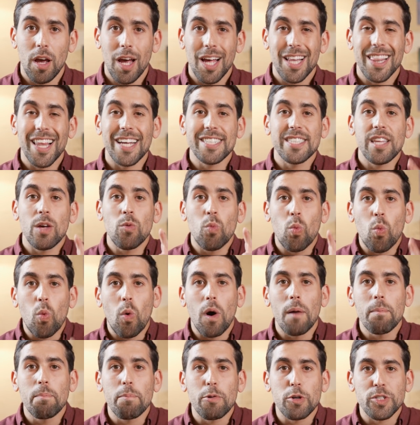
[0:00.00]
less than
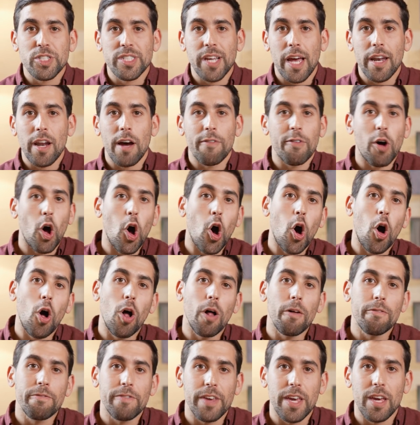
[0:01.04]
1% of
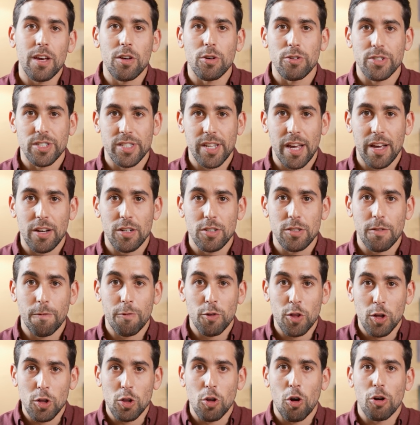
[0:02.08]
all vehicle sales for
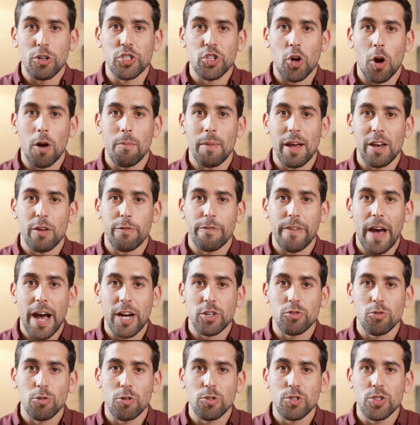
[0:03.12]
the large car
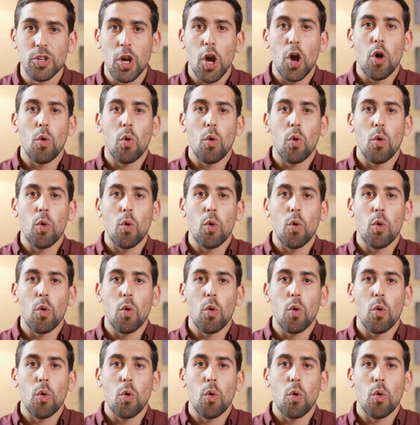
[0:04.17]
manufacturers